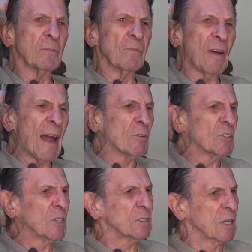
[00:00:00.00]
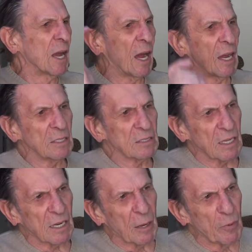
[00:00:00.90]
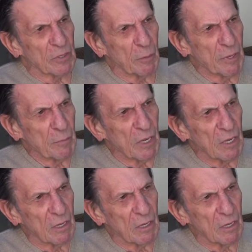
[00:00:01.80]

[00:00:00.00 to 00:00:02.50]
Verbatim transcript: Five or six guys get up on the bema